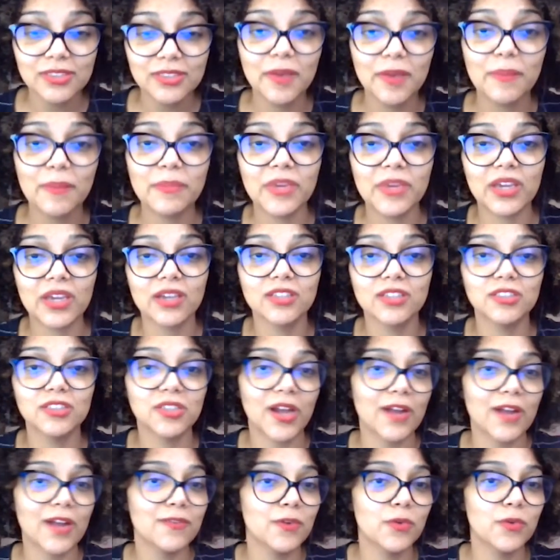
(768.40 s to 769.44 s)
because
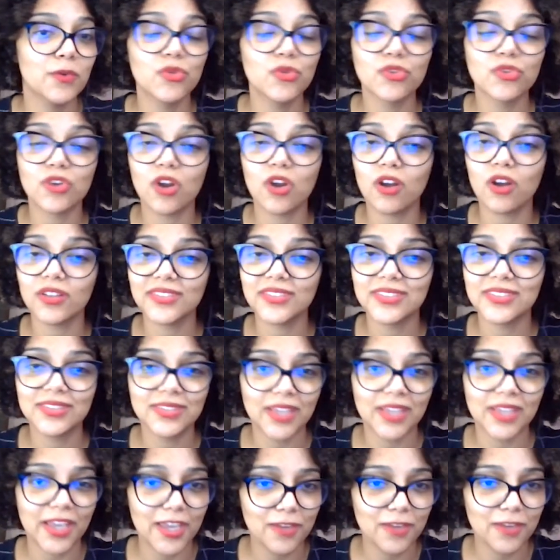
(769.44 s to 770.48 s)
Java will not
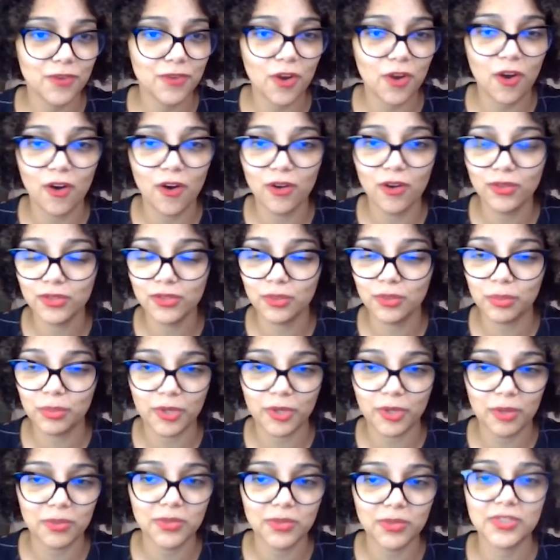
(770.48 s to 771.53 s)
save all the
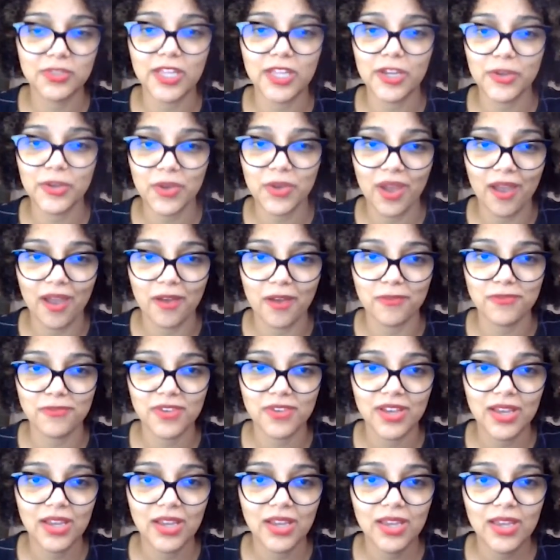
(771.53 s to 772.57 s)
problems that you have.
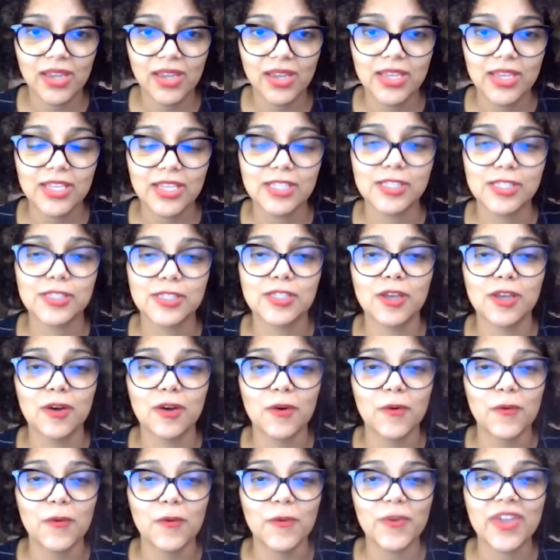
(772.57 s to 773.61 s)

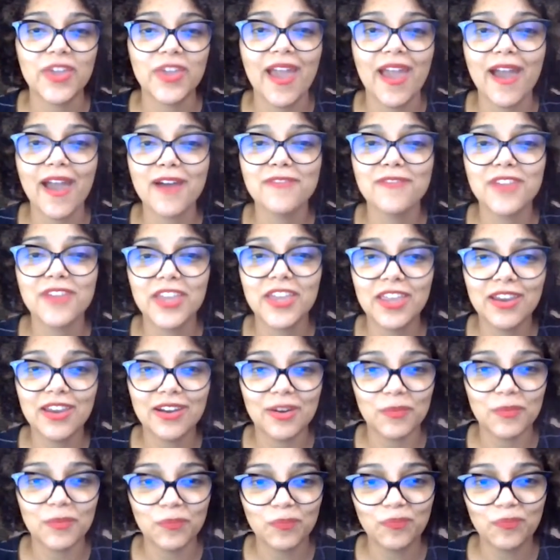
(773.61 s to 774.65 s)
So we have
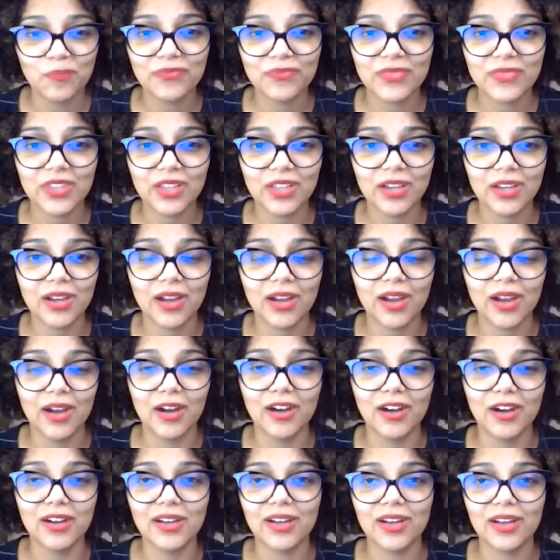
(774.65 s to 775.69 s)
here
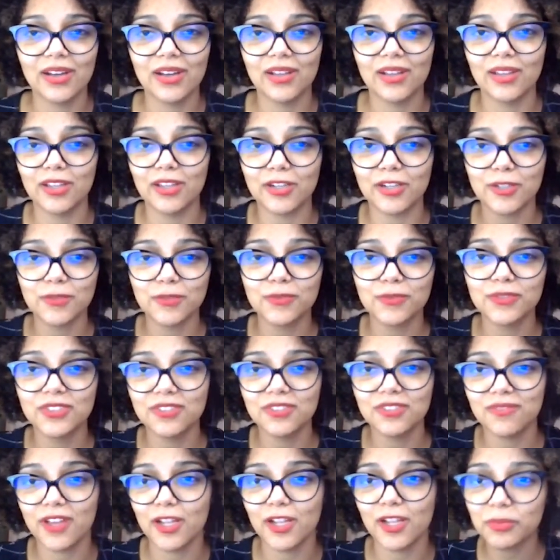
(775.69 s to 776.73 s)
a lot of
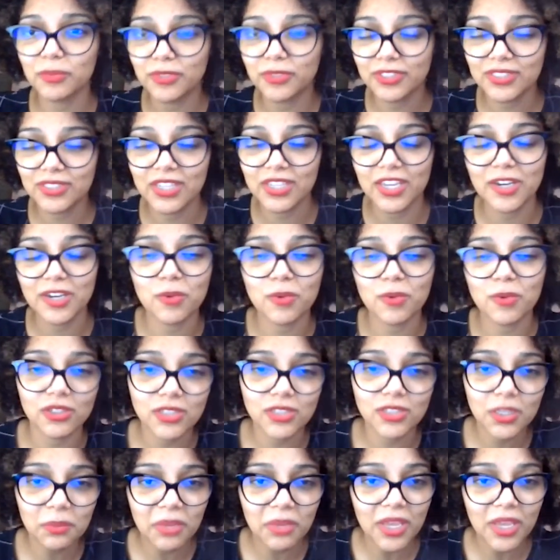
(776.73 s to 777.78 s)
developers here
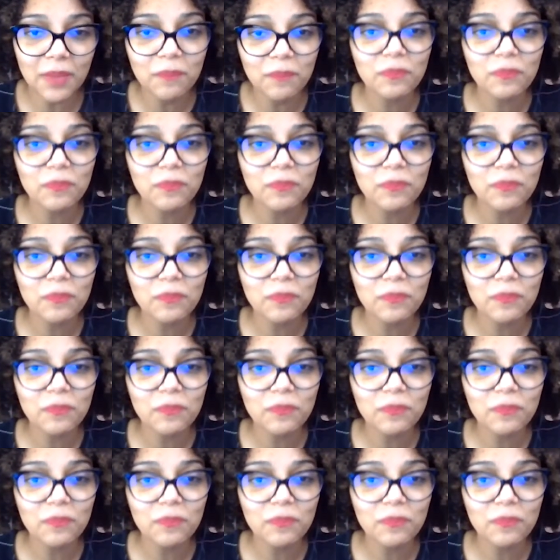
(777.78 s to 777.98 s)
watching me,